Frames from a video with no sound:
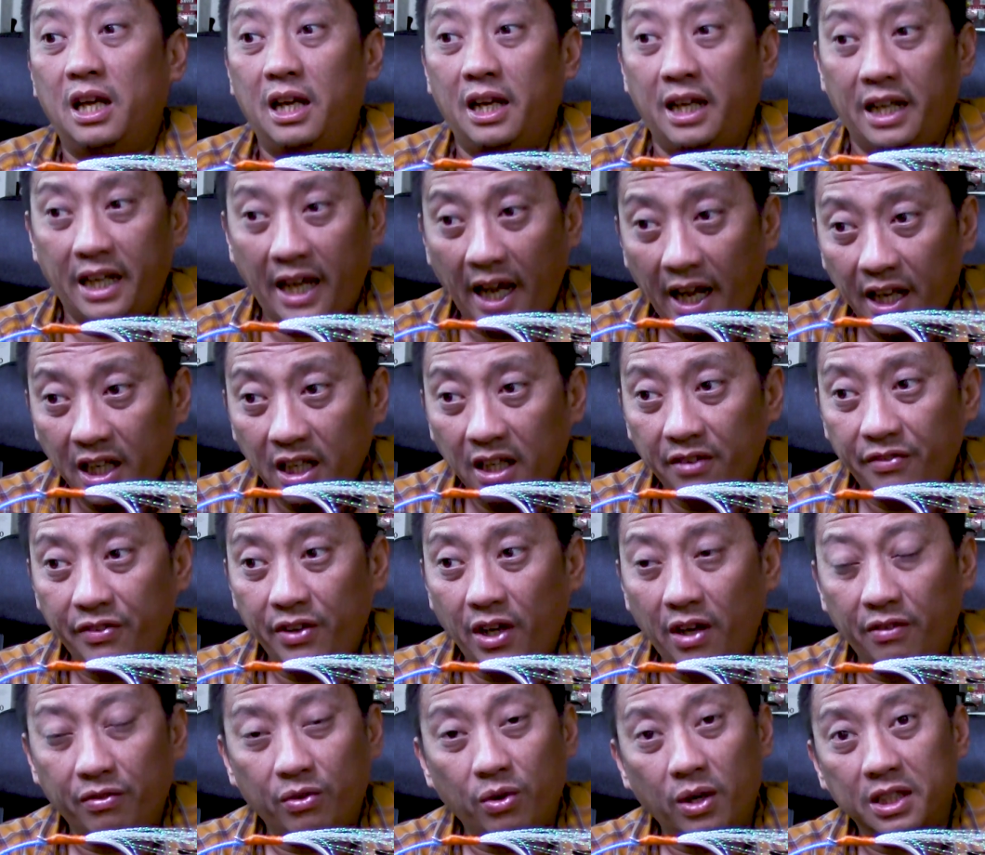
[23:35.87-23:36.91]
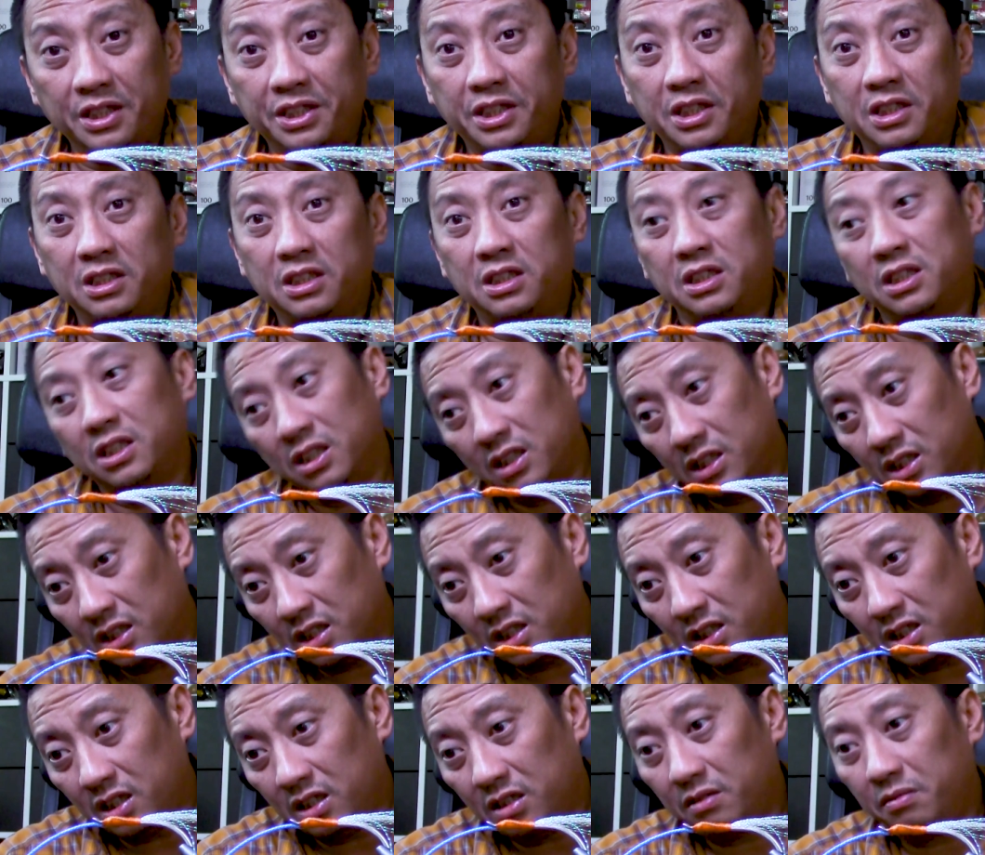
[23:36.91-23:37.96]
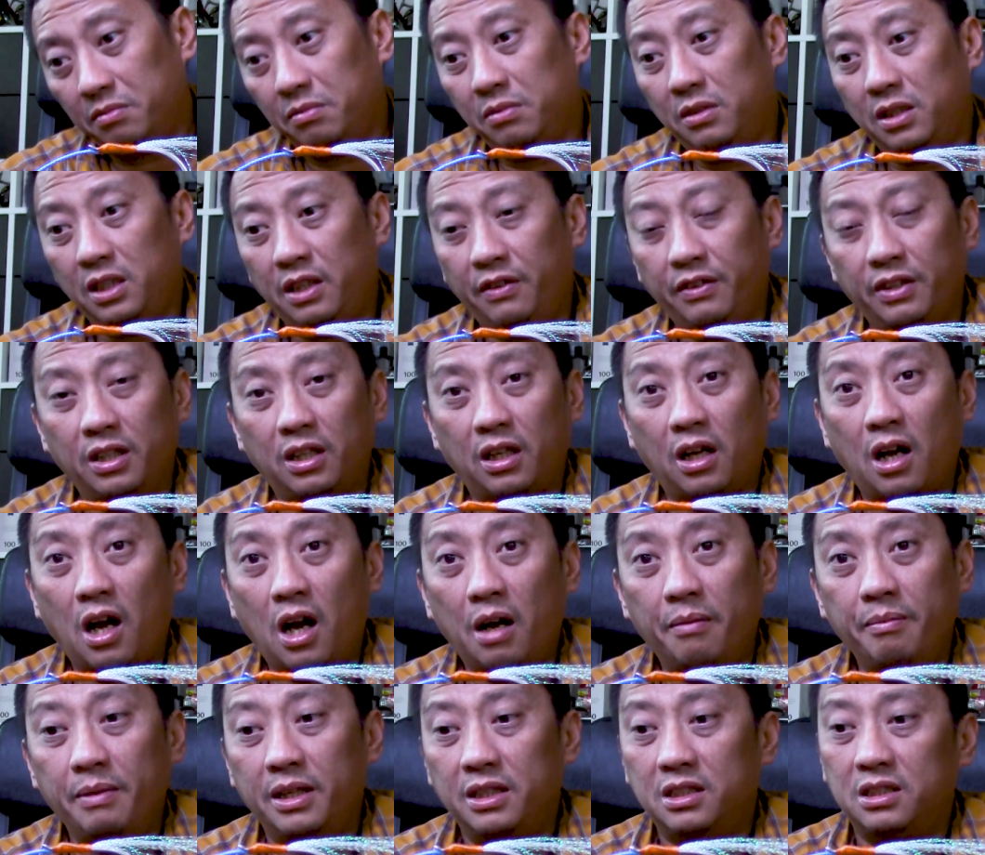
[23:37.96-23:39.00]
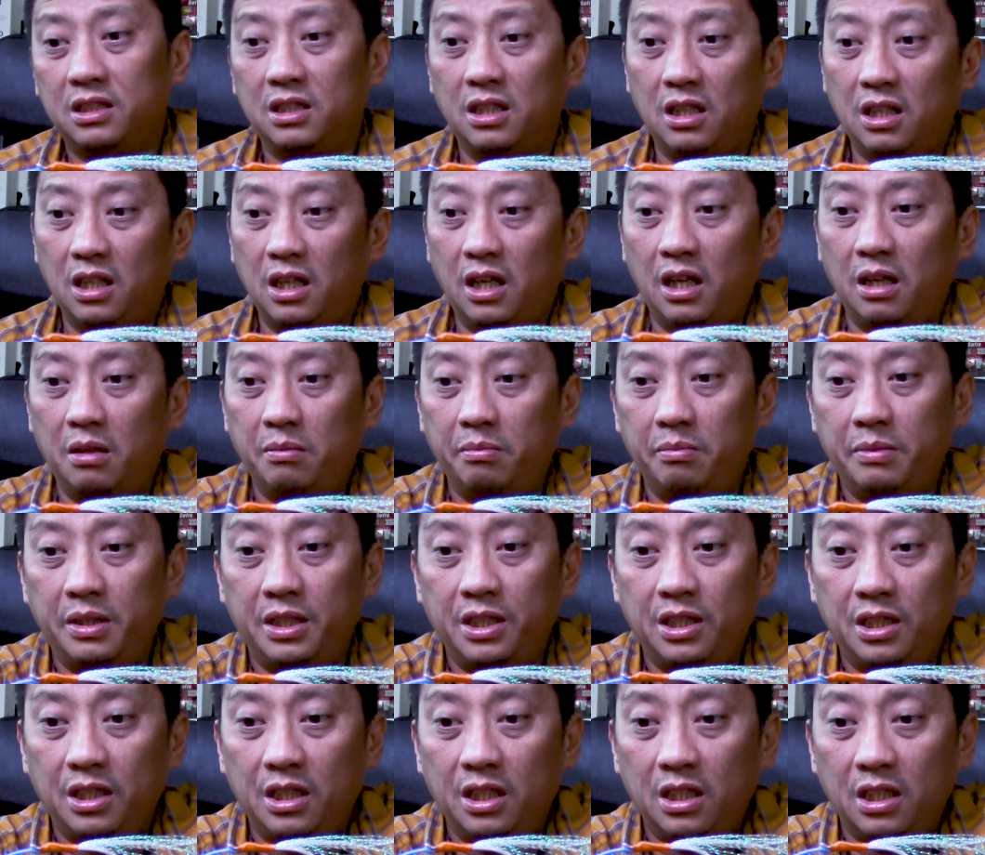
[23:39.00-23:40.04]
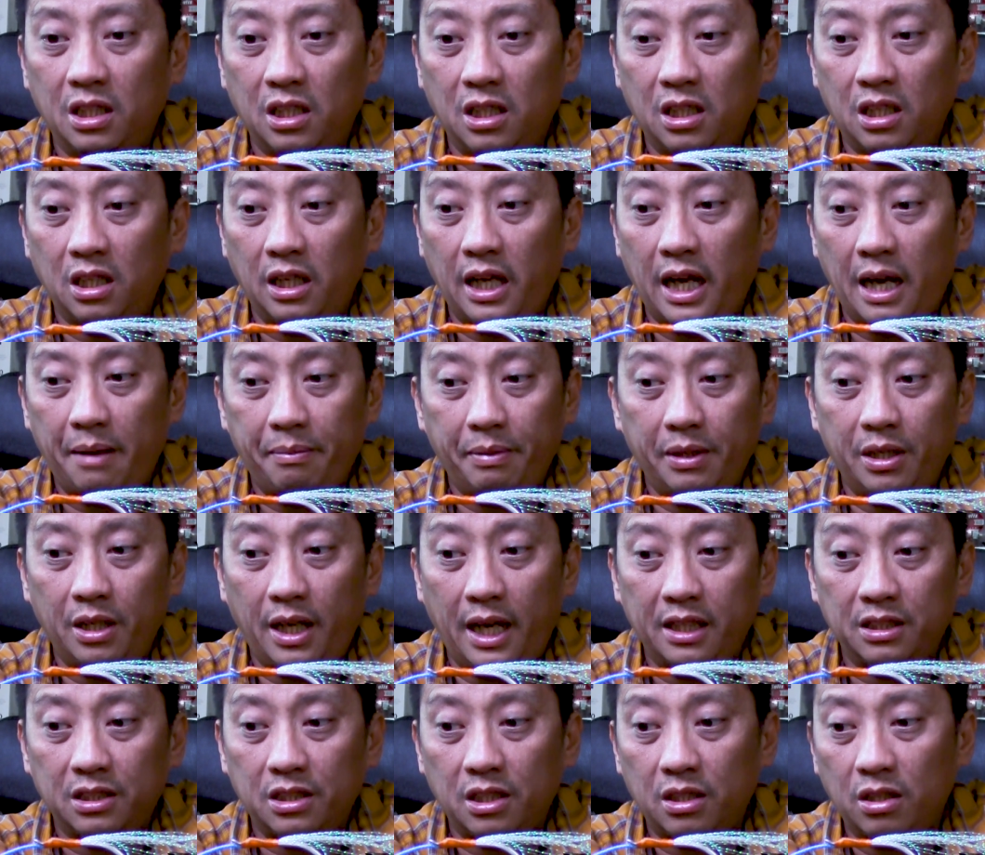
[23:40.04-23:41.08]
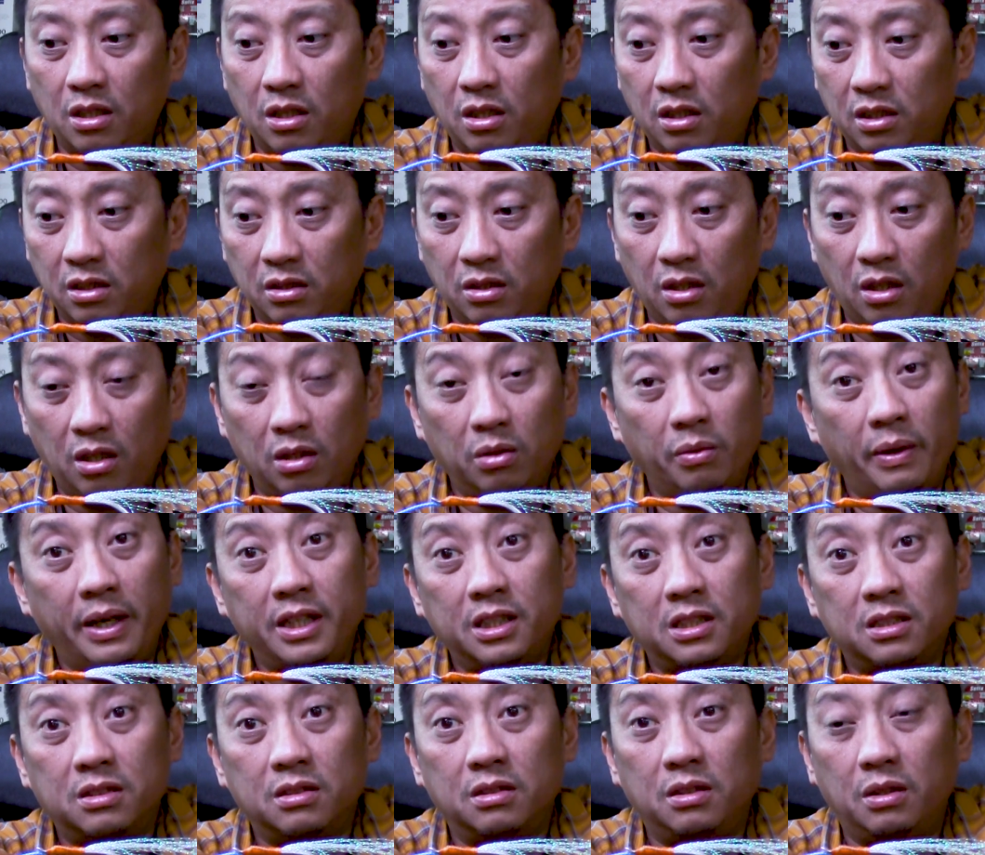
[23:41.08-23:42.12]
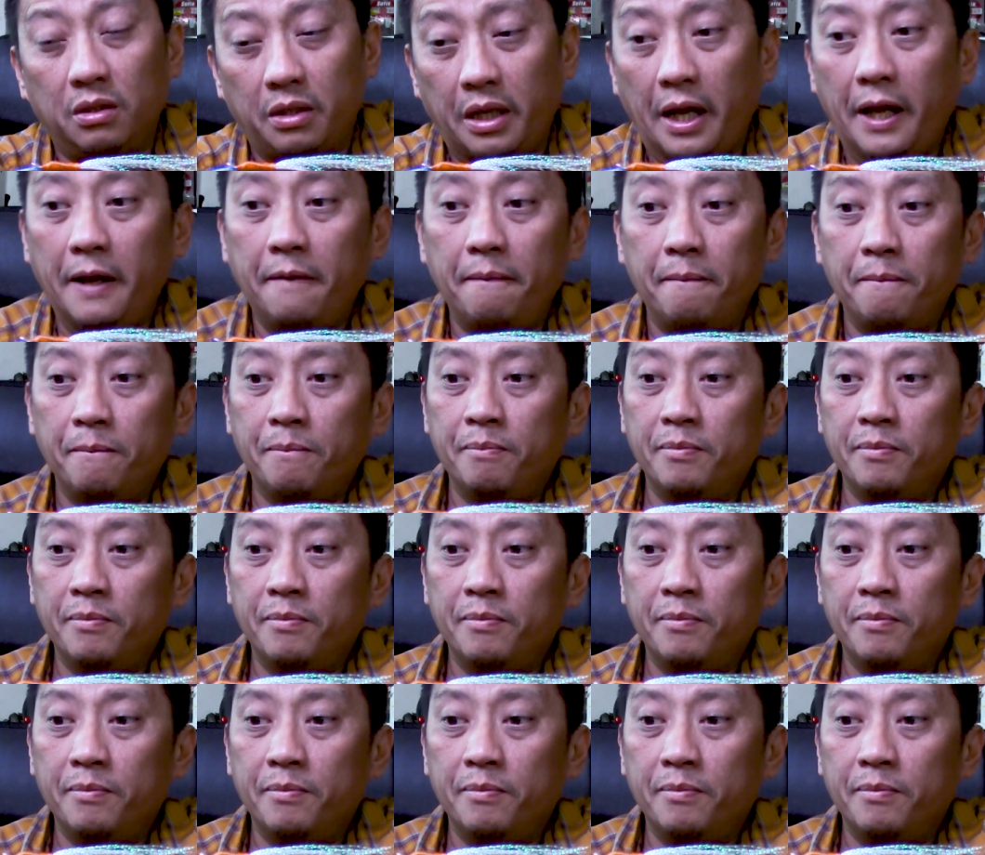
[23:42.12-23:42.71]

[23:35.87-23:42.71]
again, if you have questions, leave it in the comments. I'll be happy to answer always. Okay.